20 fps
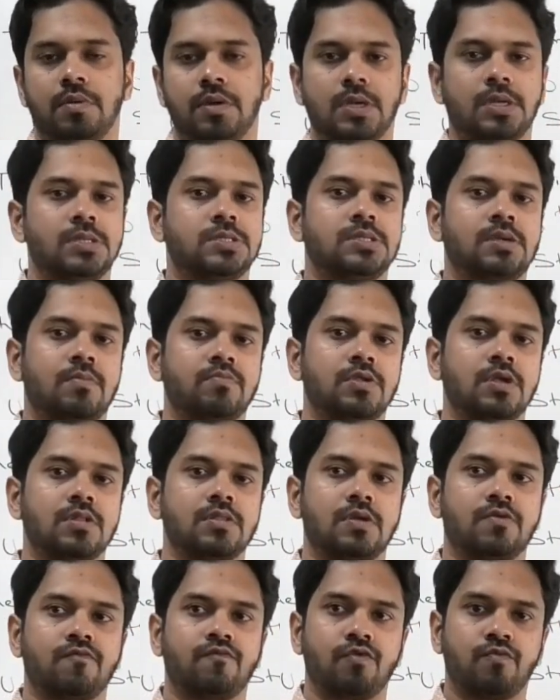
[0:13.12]
is
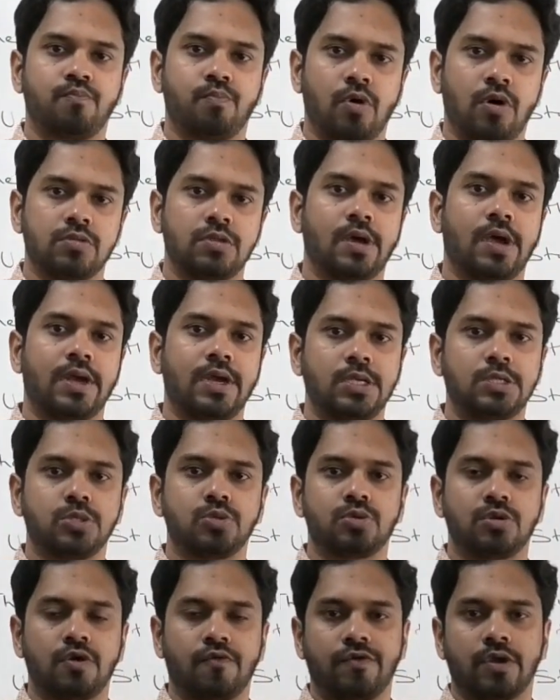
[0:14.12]
something that would bother any
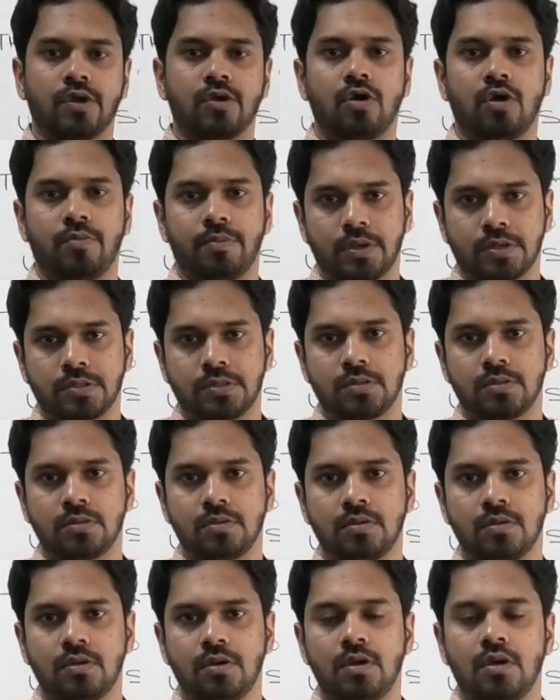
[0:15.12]
student of
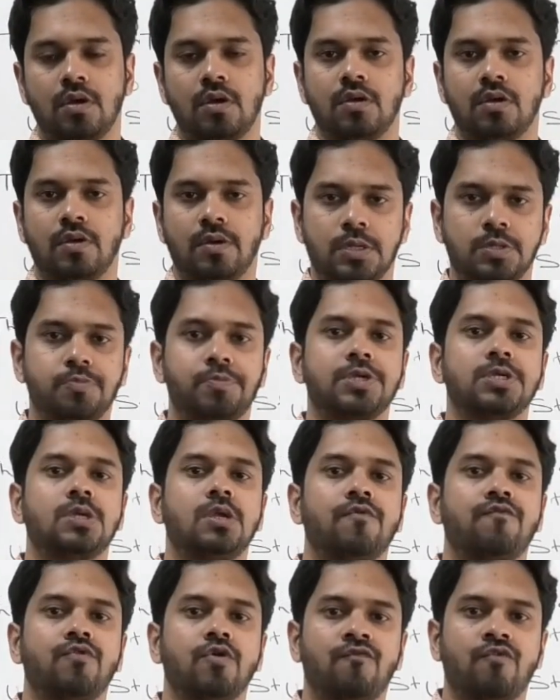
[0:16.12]
economics. Now
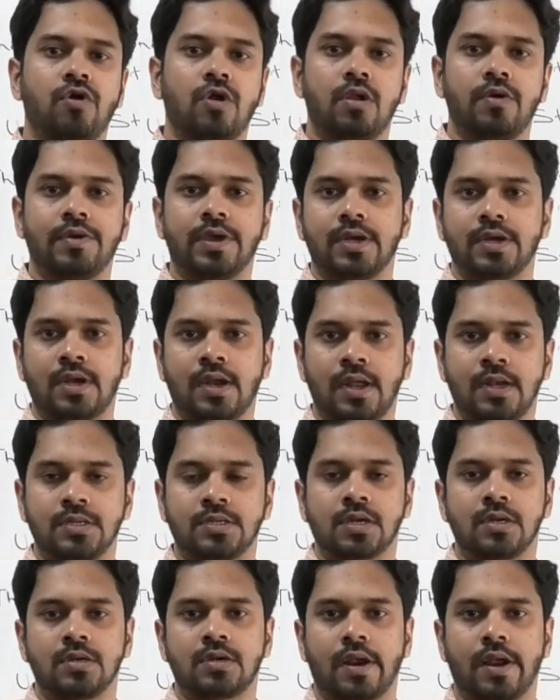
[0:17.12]
especially if you're following
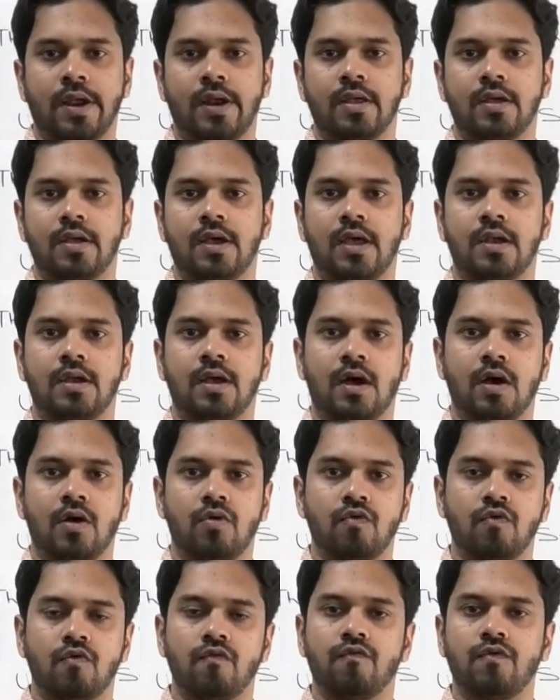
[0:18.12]
international trade and
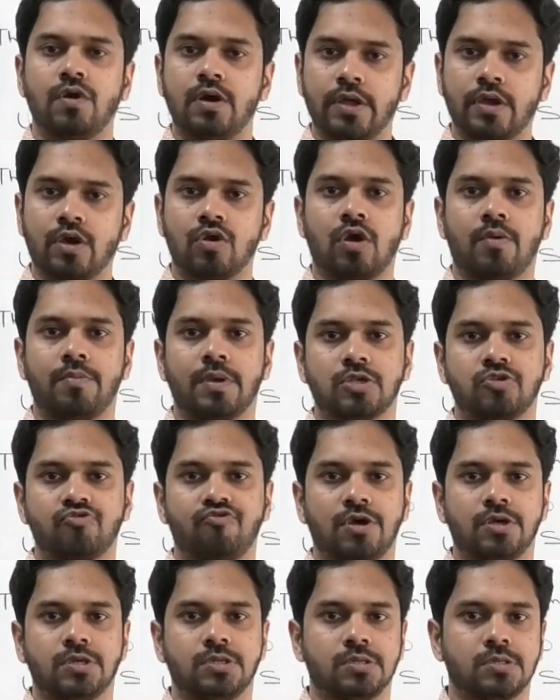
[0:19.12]
how world economics
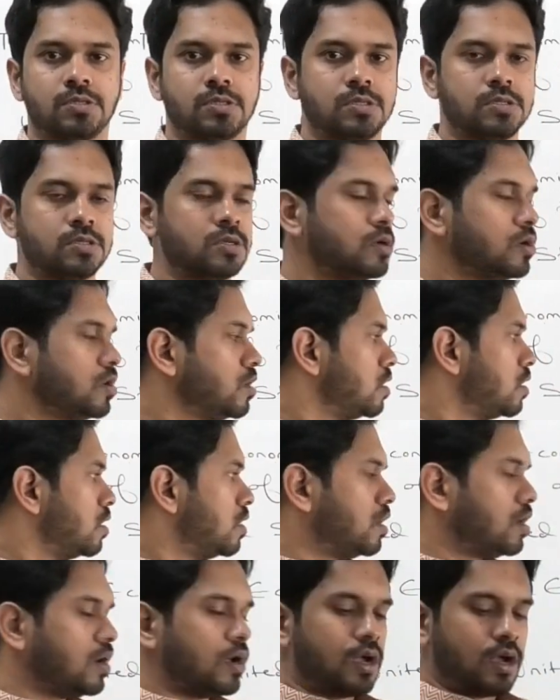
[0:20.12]
functions.
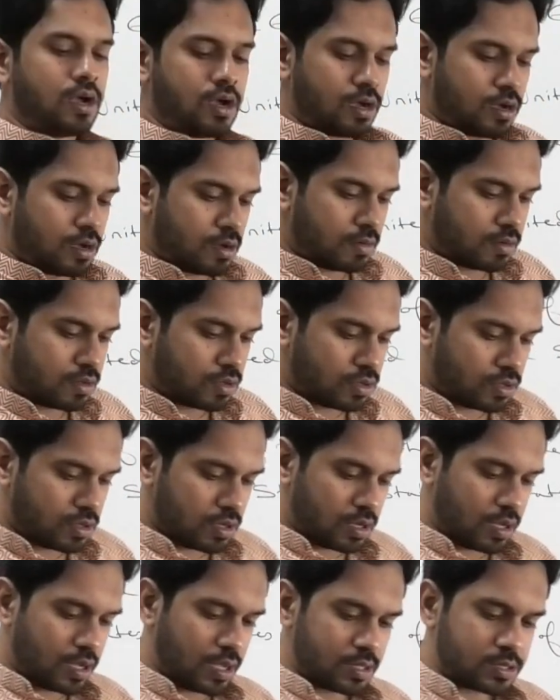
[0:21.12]

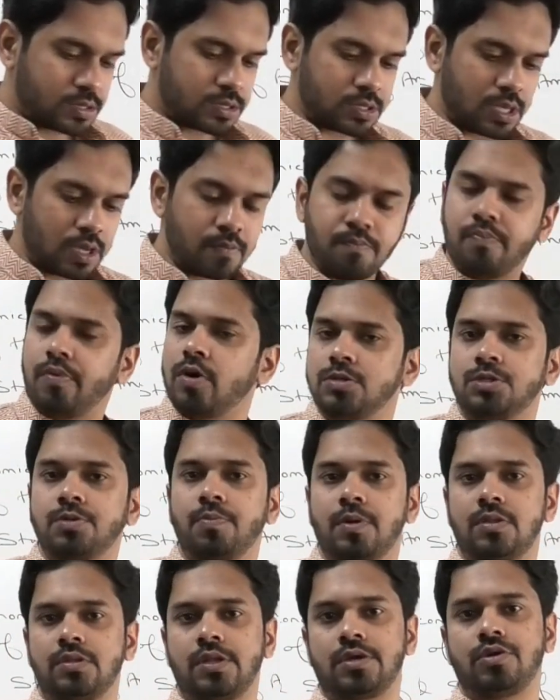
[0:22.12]
It's
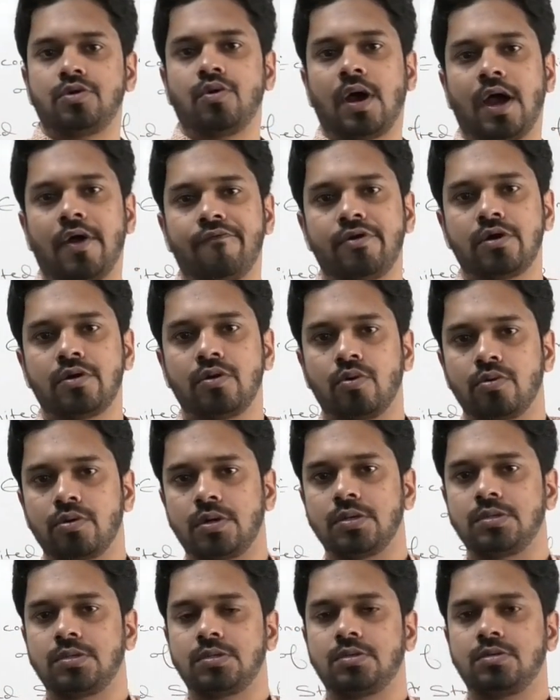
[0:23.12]
impossible that you haven't
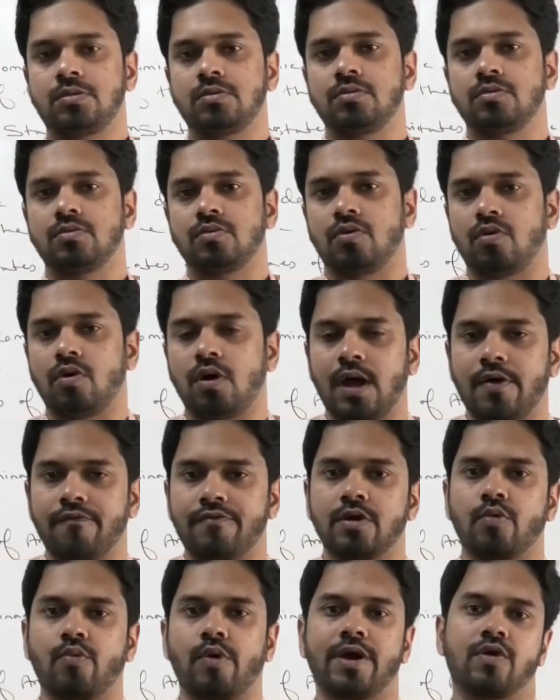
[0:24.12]
noticed or
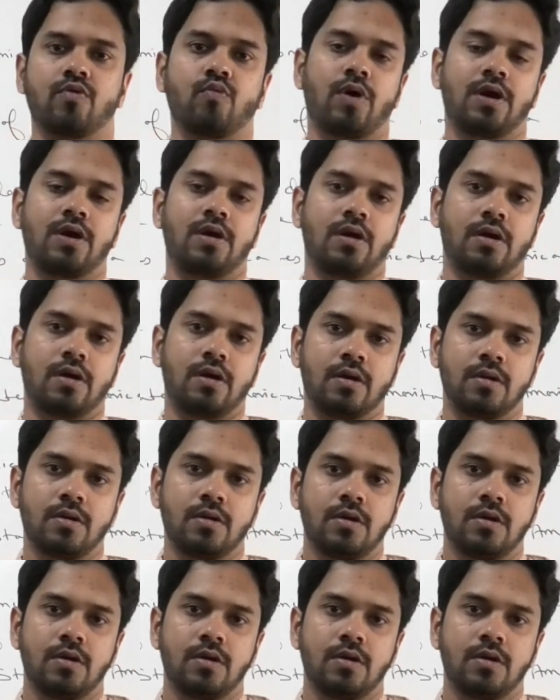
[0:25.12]
haven't quite wondered